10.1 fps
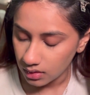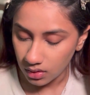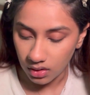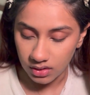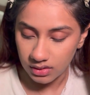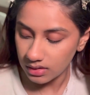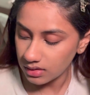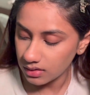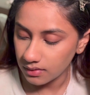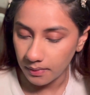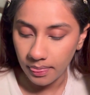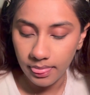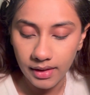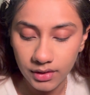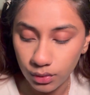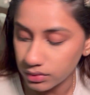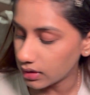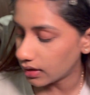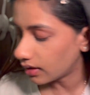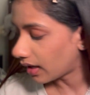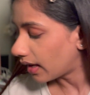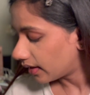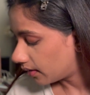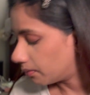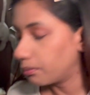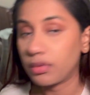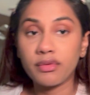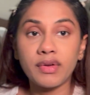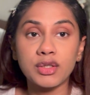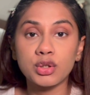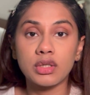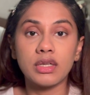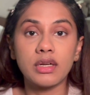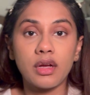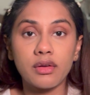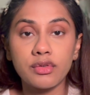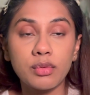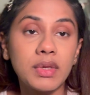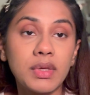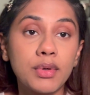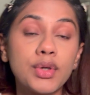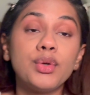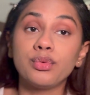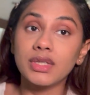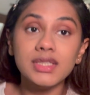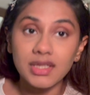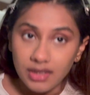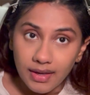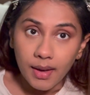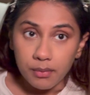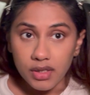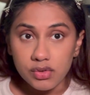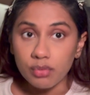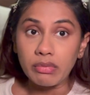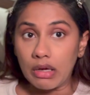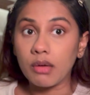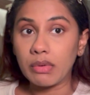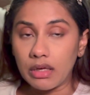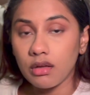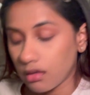because I don't think I am professional enough to be able to do this in the camera. So BRB.